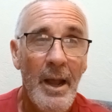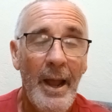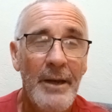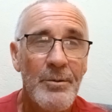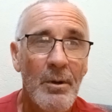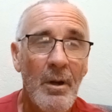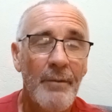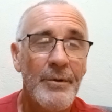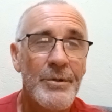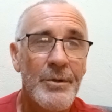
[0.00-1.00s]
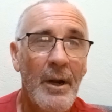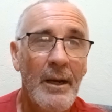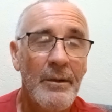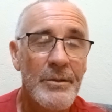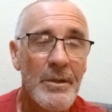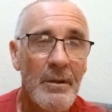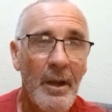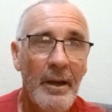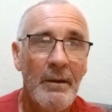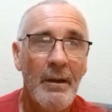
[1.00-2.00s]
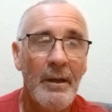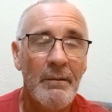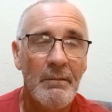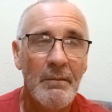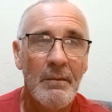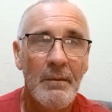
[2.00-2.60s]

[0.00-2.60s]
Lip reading: and to a lot of Australians and